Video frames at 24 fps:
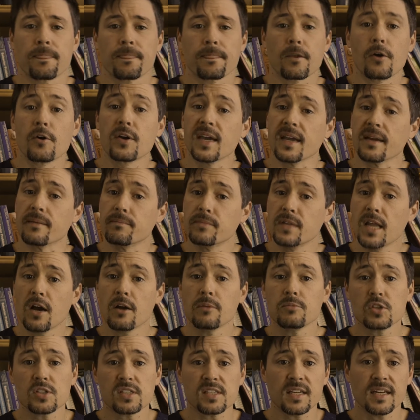Okay, now I'm
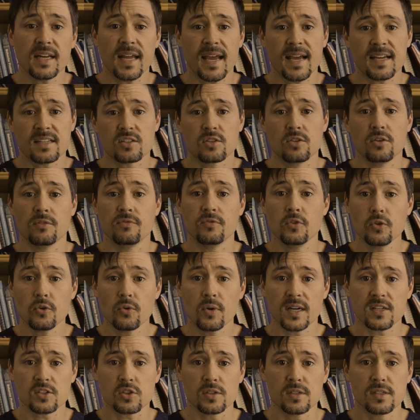just going to ask you a few
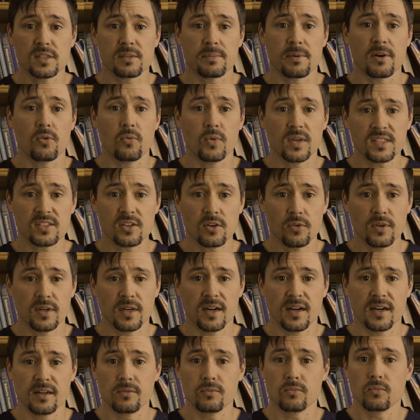questions about what's going
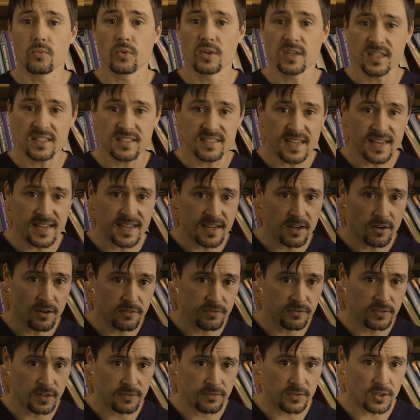on. We're going to take care of
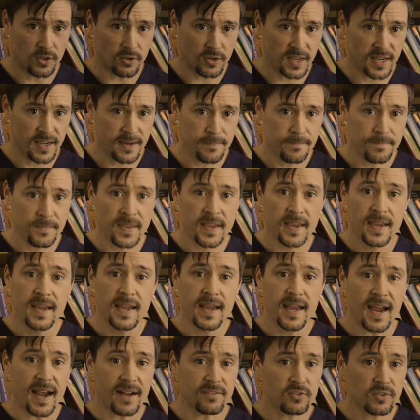Fluffy, okay?
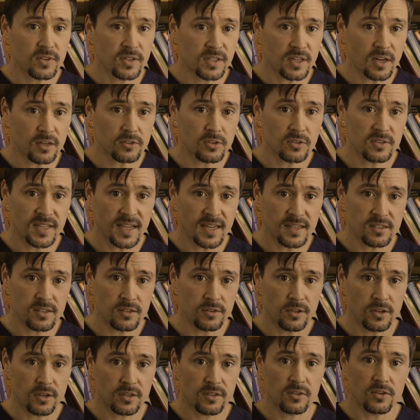After the doctor takes a
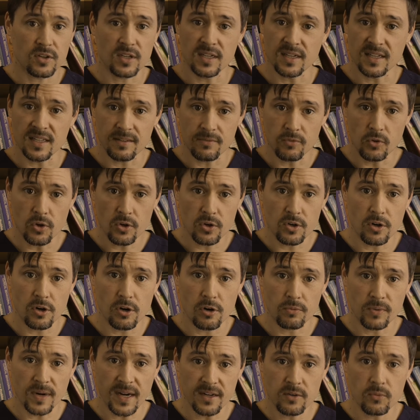look, they're going to give you a call
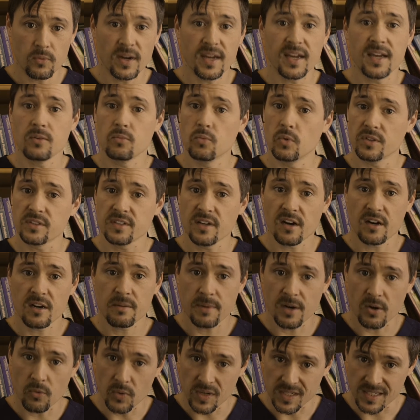right away and we'll talk
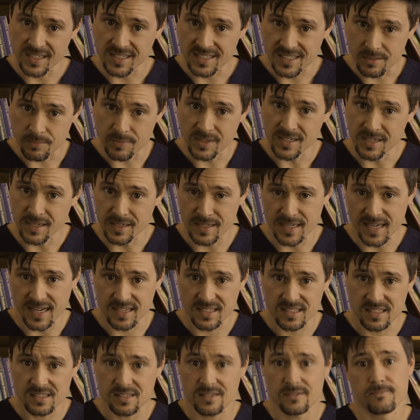about what needs to be done
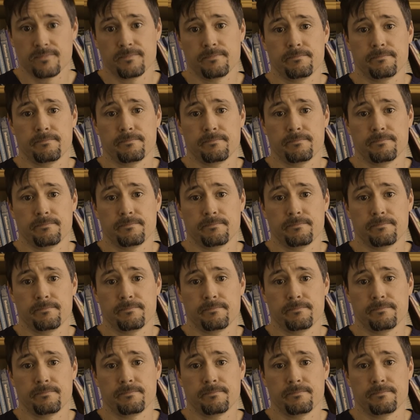next.